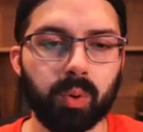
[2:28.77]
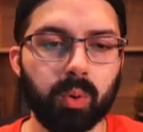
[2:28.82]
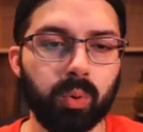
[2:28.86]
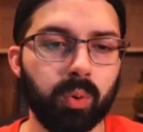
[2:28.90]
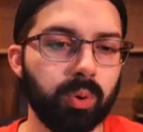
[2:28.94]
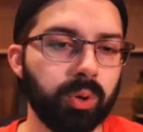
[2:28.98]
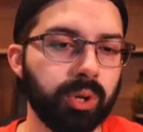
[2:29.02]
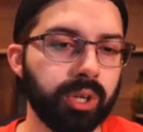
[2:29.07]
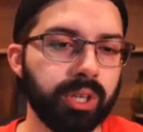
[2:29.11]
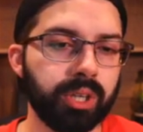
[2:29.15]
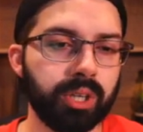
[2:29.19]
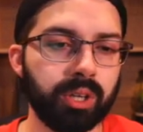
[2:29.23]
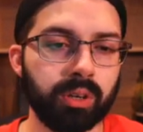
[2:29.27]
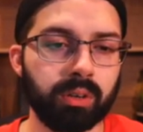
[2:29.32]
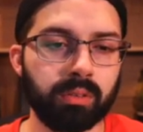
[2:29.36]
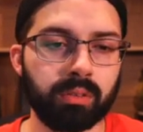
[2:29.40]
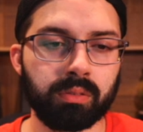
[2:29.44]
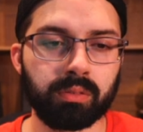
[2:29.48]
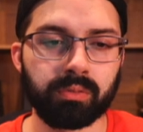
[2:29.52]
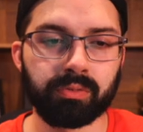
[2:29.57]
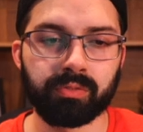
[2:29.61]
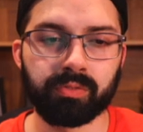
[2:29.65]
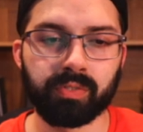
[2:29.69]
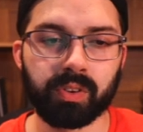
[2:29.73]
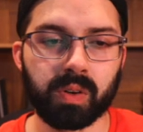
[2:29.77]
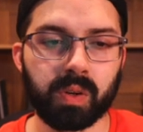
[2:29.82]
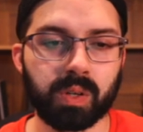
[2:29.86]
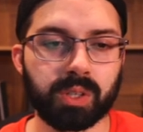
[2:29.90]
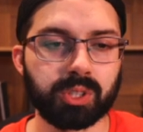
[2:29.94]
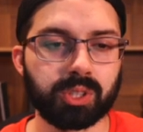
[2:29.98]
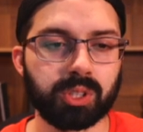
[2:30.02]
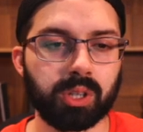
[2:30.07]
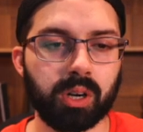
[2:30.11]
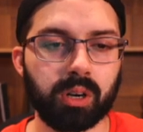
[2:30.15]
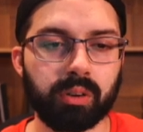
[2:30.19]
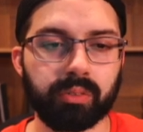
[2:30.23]
Or you can
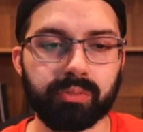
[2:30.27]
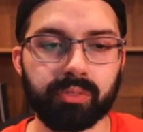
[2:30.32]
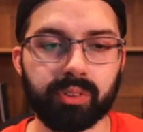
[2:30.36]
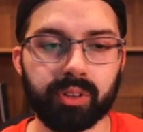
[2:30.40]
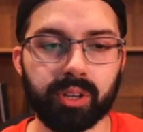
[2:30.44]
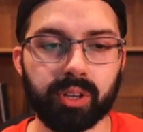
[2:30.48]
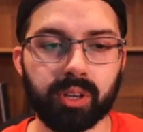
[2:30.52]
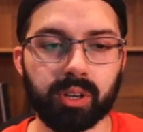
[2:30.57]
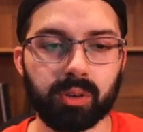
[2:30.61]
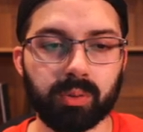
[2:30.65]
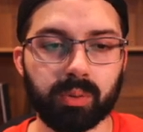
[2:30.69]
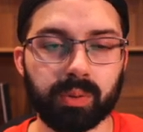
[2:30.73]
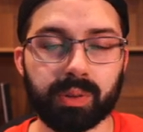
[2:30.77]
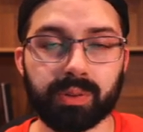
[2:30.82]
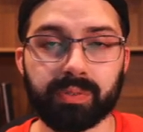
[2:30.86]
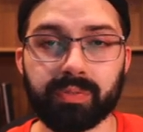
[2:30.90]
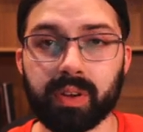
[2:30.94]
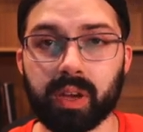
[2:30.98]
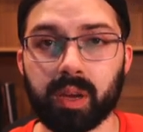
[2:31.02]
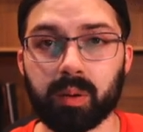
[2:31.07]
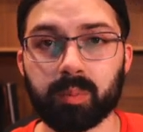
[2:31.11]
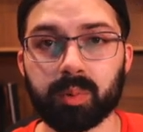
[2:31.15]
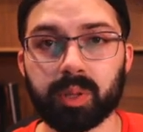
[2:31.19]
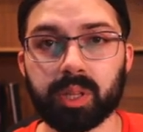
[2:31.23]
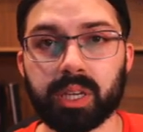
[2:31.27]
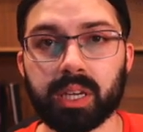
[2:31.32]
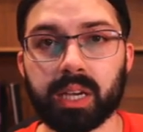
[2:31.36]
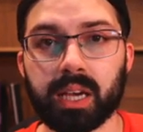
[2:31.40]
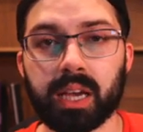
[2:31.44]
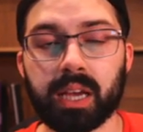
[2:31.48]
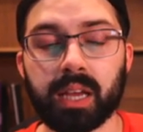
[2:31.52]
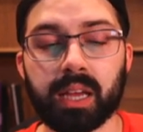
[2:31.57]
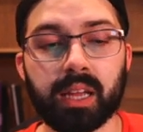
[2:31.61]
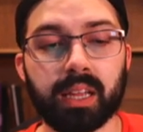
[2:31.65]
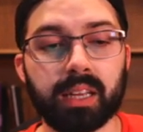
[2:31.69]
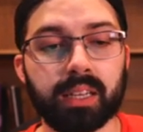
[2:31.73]
finish off the year with family
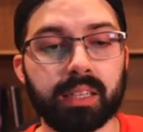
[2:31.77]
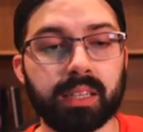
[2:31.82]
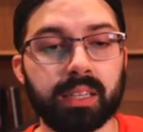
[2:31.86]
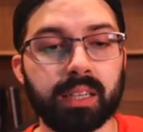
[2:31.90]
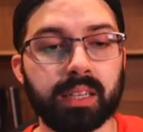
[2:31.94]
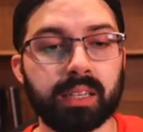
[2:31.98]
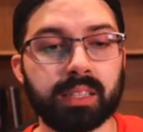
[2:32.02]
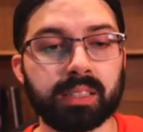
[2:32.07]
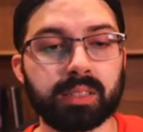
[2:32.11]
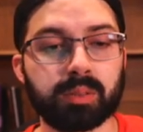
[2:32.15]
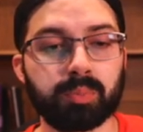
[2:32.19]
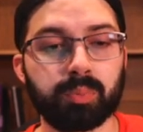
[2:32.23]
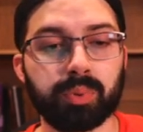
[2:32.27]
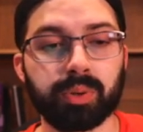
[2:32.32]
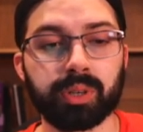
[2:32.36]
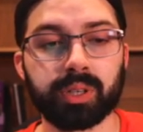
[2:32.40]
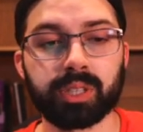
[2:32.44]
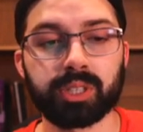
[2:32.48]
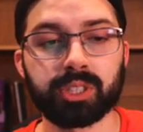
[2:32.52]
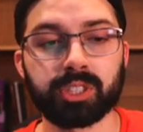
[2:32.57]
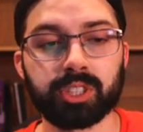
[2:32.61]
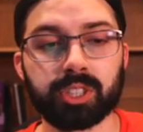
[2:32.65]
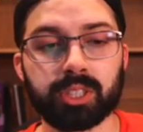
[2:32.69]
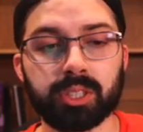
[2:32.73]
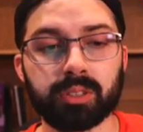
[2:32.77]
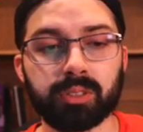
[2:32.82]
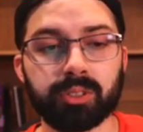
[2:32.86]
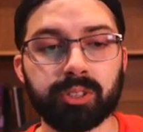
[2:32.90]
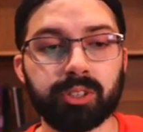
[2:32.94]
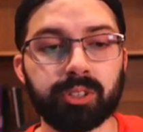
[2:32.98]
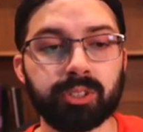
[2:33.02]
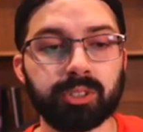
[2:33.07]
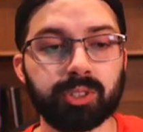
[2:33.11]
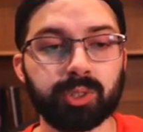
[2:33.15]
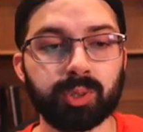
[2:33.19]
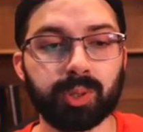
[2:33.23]
and it's pretty chill.
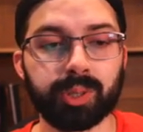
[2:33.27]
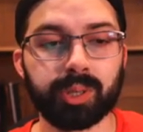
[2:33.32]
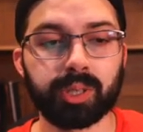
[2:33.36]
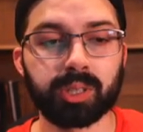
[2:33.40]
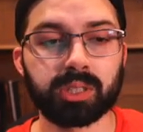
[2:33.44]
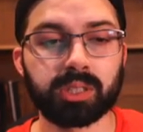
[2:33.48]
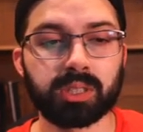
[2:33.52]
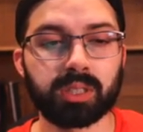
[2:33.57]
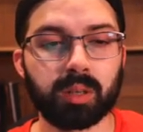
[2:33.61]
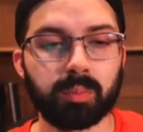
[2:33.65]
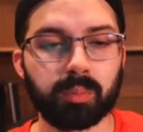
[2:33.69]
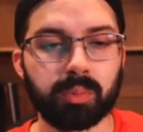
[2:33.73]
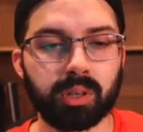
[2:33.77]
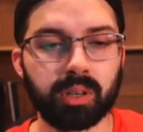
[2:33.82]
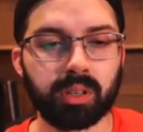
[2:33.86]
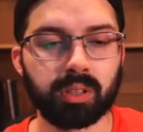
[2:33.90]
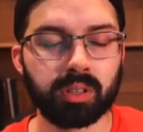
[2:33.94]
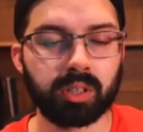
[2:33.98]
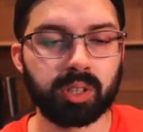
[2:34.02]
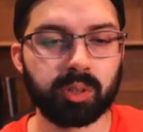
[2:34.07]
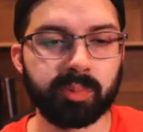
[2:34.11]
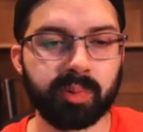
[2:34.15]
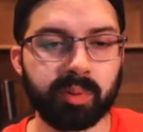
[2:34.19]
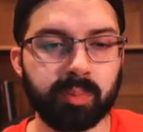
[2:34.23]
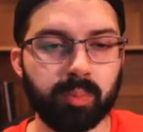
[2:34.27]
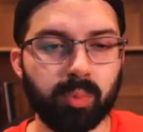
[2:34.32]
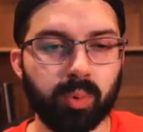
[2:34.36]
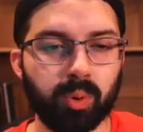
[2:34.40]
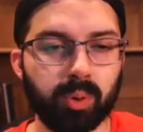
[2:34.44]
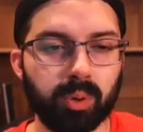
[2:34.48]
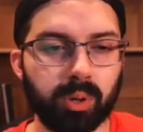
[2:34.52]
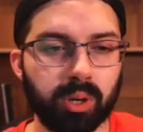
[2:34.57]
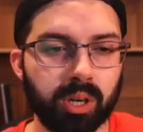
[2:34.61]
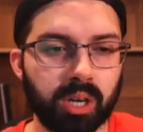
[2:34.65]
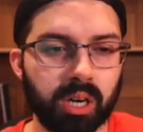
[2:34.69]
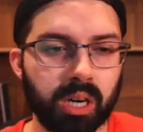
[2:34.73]
You enjoy your summer a little bit
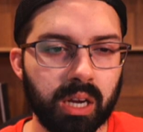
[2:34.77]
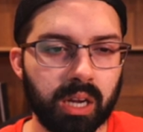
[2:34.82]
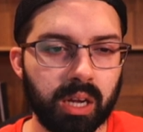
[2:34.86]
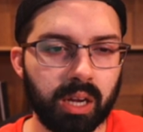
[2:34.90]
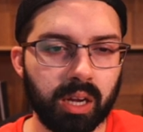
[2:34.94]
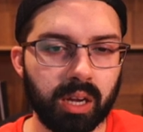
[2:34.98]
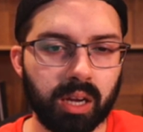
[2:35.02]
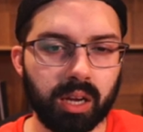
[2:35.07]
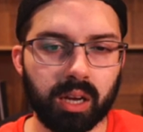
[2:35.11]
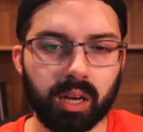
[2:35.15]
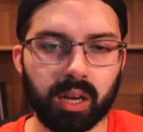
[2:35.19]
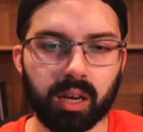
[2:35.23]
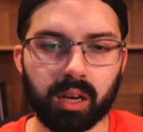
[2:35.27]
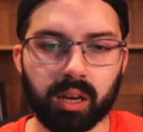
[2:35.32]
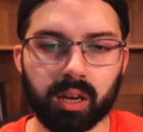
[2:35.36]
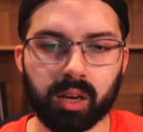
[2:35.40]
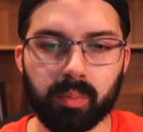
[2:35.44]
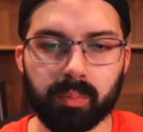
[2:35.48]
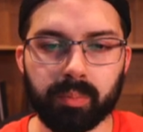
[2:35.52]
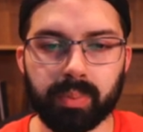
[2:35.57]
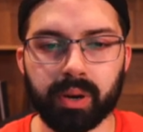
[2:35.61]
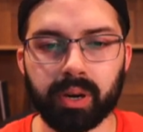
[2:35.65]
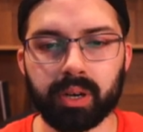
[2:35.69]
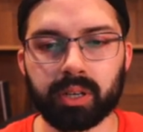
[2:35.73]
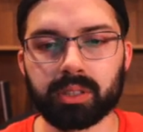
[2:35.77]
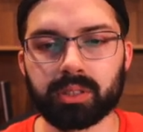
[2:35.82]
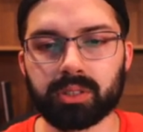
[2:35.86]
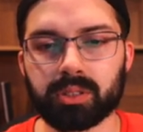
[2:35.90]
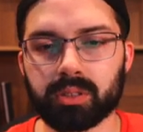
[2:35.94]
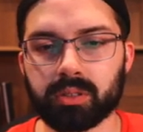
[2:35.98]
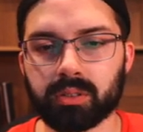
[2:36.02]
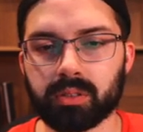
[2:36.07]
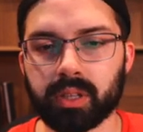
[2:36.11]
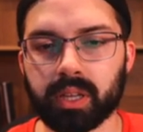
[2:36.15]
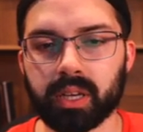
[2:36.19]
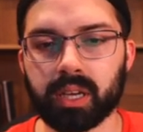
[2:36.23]
more compared
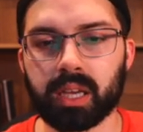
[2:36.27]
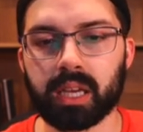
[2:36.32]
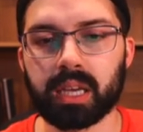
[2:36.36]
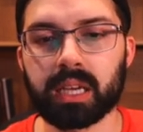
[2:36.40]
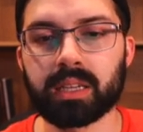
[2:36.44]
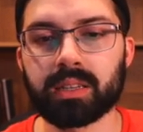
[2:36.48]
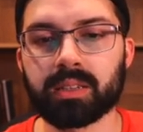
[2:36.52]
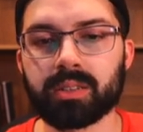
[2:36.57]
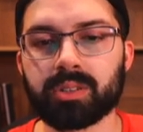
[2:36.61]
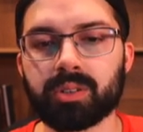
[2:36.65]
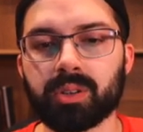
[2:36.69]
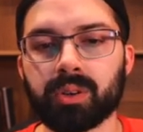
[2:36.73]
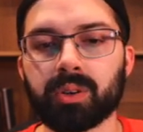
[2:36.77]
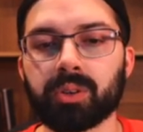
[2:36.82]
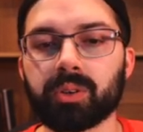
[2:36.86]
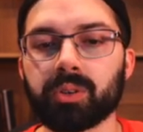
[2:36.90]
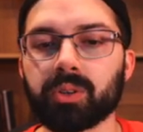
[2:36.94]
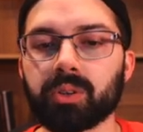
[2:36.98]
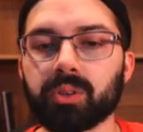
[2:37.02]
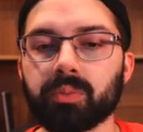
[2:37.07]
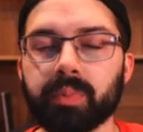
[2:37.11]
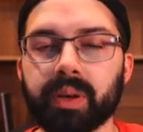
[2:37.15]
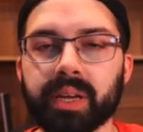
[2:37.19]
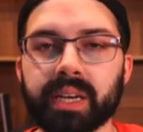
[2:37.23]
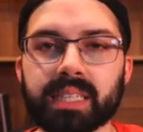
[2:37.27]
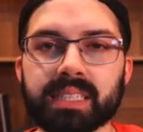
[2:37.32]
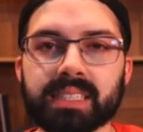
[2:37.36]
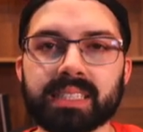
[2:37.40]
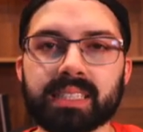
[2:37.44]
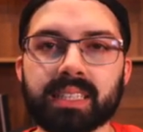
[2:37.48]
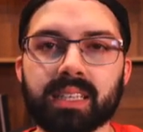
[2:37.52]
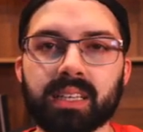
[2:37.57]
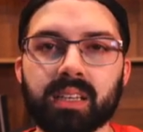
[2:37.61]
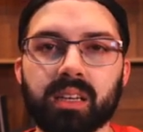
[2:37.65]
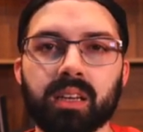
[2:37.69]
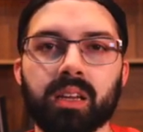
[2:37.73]
to like internal
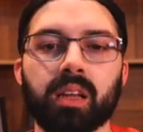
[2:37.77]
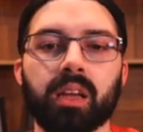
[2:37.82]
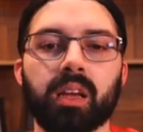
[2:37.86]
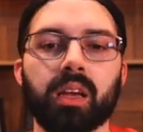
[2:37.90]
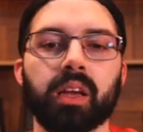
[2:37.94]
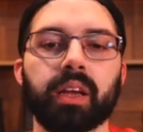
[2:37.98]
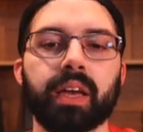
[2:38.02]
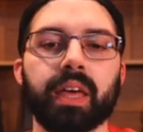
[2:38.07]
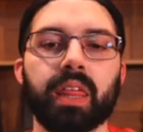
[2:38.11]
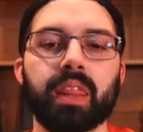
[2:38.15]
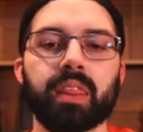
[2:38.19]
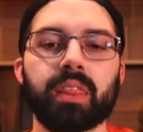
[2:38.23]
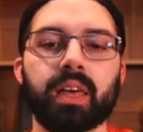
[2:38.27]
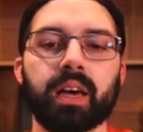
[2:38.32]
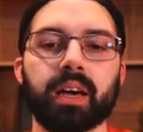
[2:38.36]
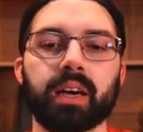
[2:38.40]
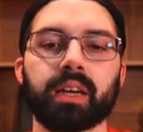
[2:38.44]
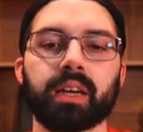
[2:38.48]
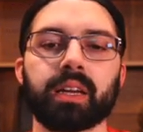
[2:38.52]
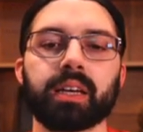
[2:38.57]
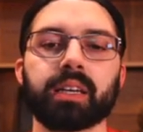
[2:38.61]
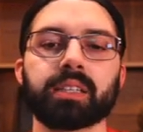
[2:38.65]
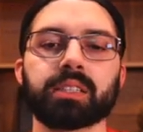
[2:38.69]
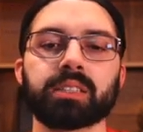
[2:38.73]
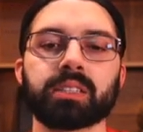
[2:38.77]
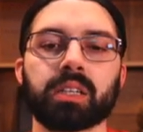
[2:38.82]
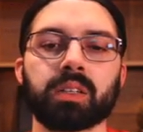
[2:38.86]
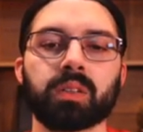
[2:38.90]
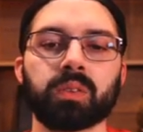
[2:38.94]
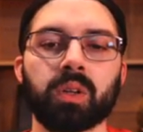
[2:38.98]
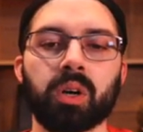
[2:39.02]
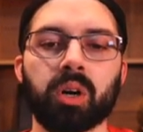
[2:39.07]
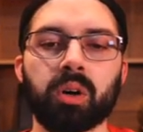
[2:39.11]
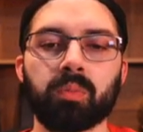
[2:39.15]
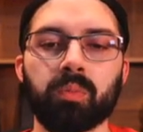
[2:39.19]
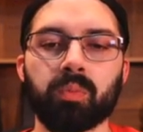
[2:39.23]
medicine that is a
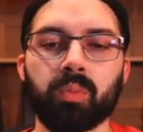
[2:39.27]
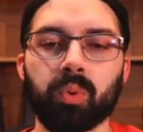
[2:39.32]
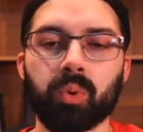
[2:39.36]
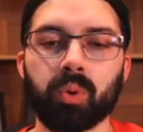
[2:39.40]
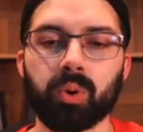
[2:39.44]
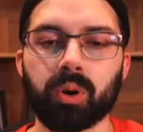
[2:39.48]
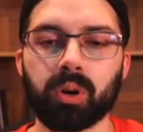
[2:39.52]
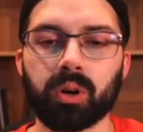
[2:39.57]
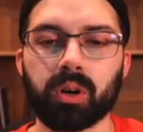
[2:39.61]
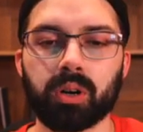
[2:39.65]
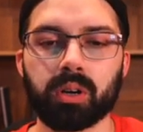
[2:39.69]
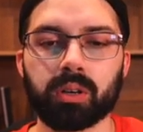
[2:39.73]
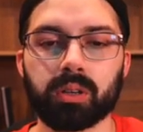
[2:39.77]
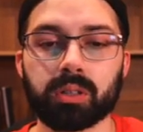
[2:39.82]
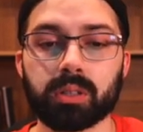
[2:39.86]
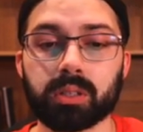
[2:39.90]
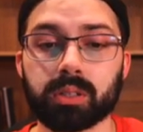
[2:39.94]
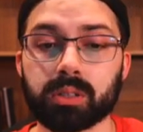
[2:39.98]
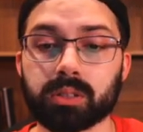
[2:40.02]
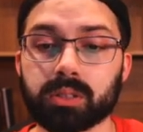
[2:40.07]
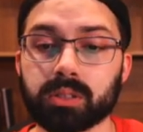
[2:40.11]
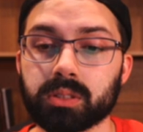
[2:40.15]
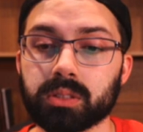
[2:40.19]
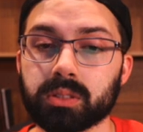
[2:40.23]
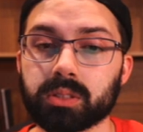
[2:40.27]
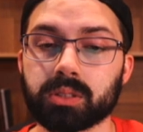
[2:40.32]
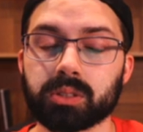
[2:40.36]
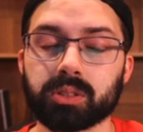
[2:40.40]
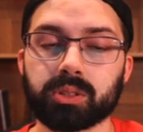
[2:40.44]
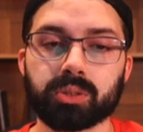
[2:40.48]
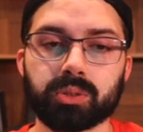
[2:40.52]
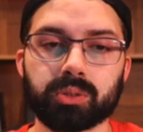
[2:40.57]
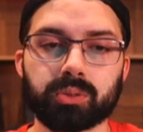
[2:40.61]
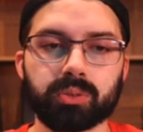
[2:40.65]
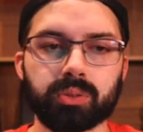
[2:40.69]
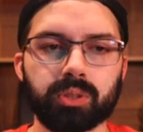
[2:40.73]
lot more,
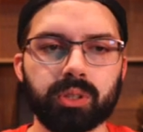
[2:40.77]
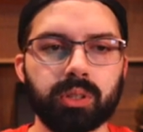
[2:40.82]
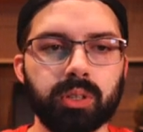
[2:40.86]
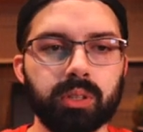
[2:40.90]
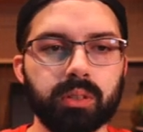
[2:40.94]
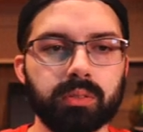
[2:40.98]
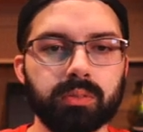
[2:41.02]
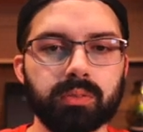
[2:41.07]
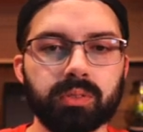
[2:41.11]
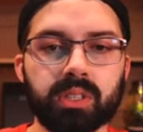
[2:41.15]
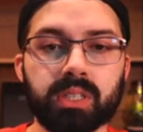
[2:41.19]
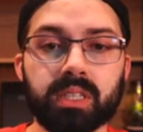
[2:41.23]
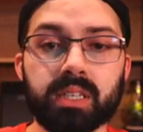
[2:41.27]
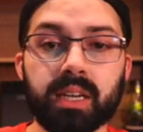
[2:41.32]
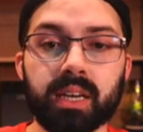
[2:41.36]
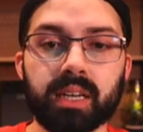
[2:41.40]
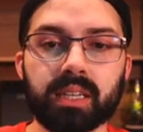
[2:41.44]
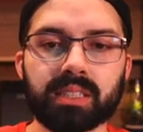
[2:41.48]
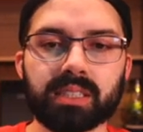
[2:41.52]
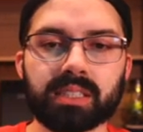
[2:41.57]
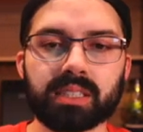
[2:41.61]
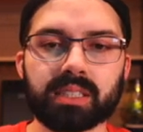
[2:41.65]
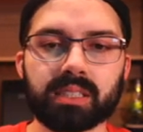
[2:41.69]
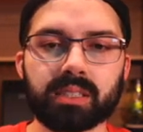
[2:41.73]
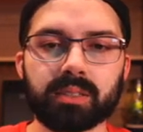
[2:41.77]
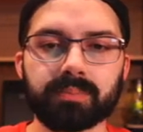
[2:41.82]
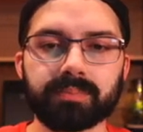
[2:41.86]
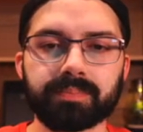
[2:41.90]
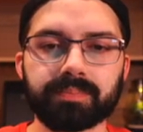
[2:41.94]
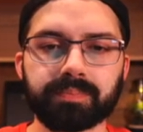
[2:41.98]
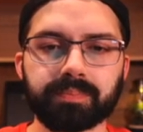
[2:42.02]
you know, dense,